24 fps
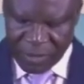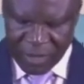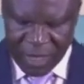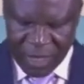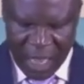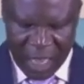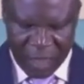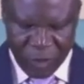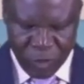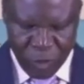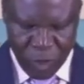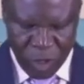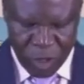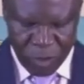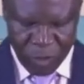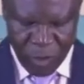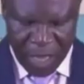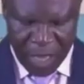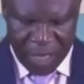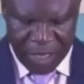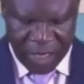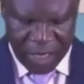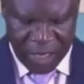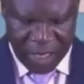that was
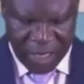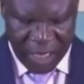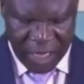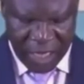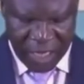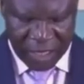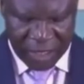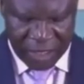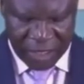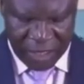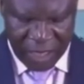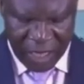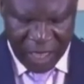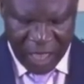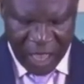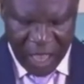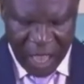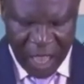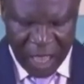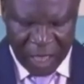by the gate